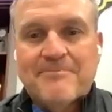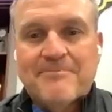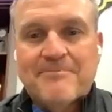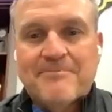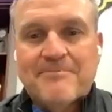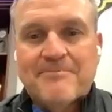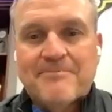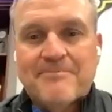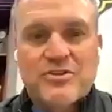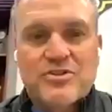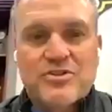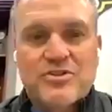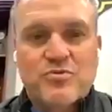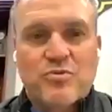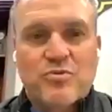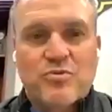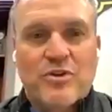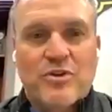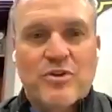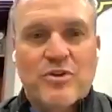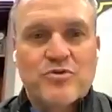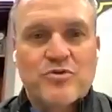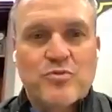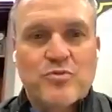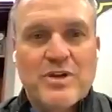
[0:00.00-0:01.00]
This is
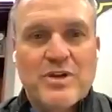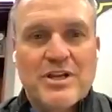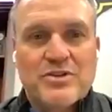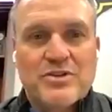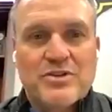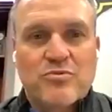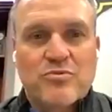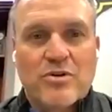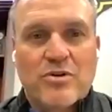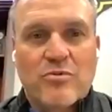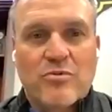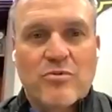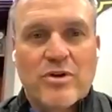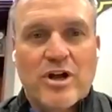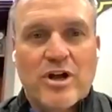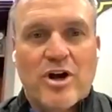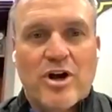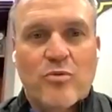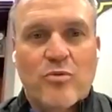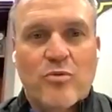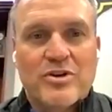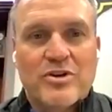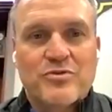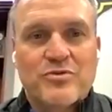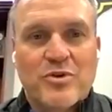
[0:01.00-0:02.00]
one of those weeks where we
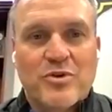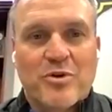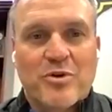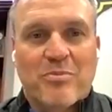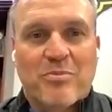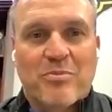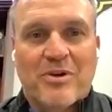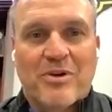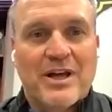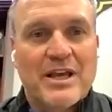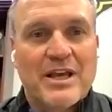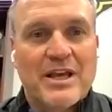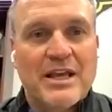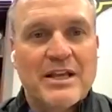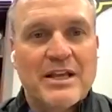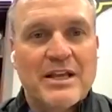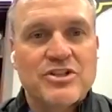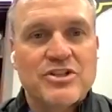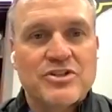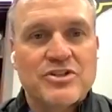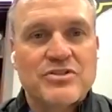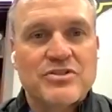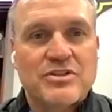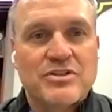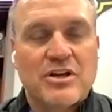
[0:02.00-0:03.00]
all wish we were playing
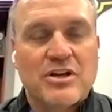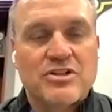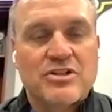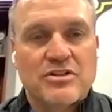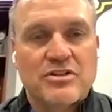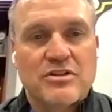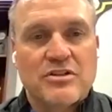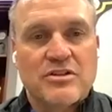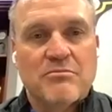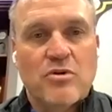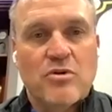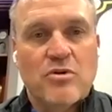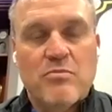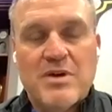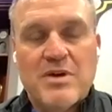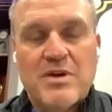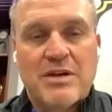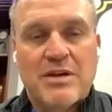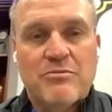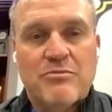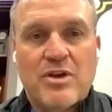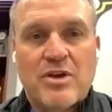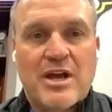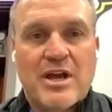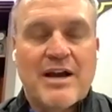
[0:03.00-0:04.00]
just because of the
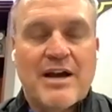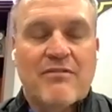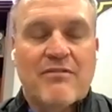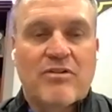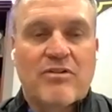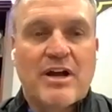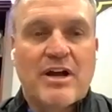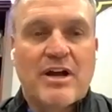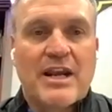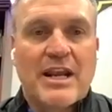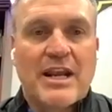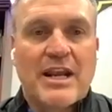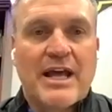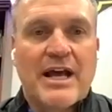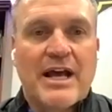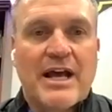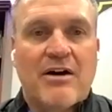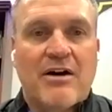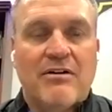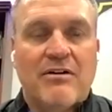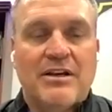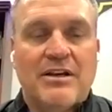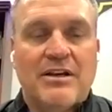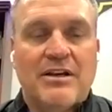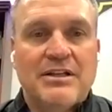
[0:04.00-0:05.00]
momentum you have right
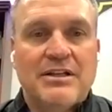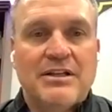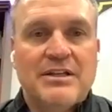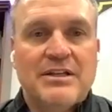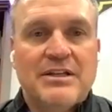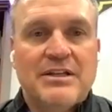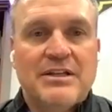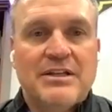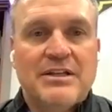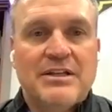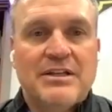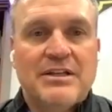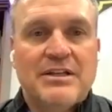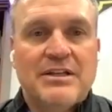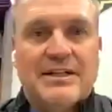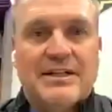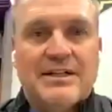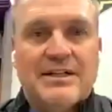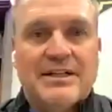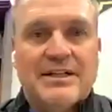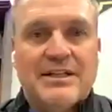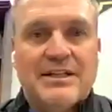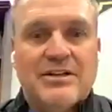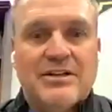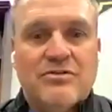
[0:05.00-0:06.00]
now
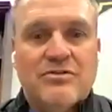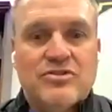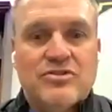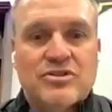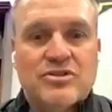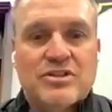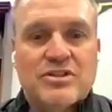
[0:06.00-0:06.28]
and,